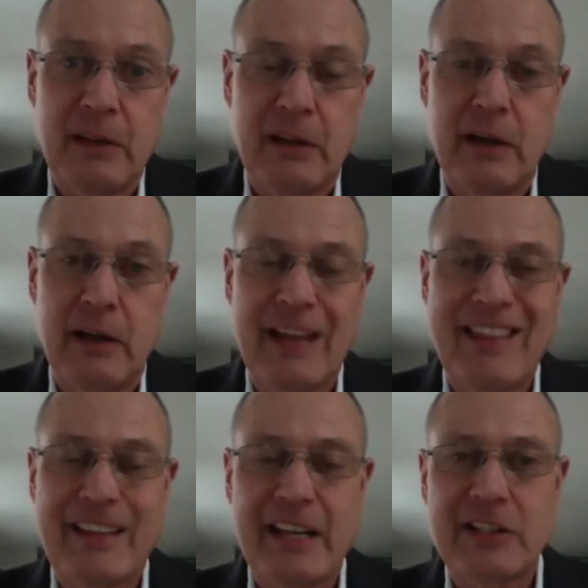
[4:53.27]
And I
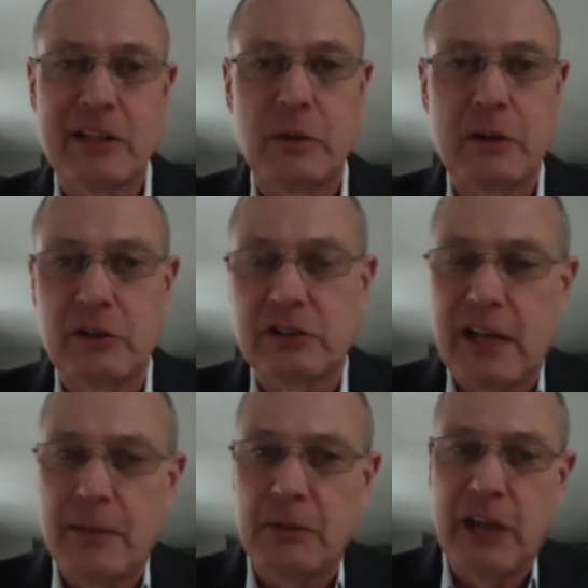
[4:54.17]
think that's going to occur
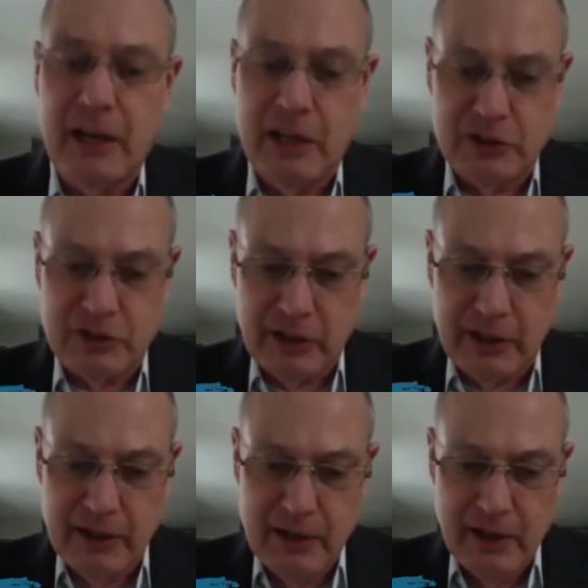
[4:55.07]

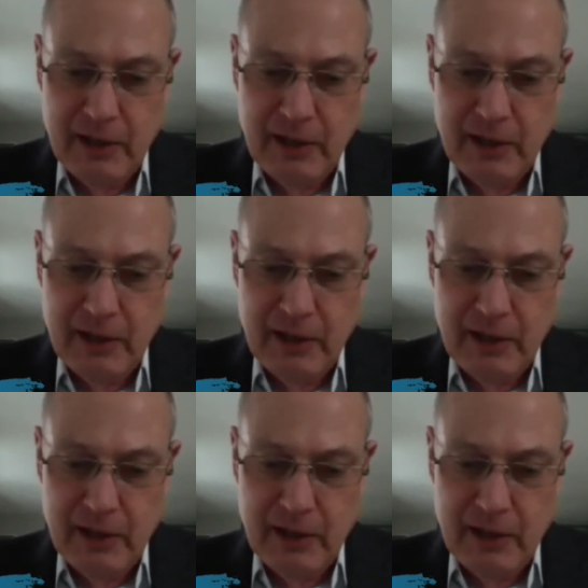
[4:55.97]
simultaneously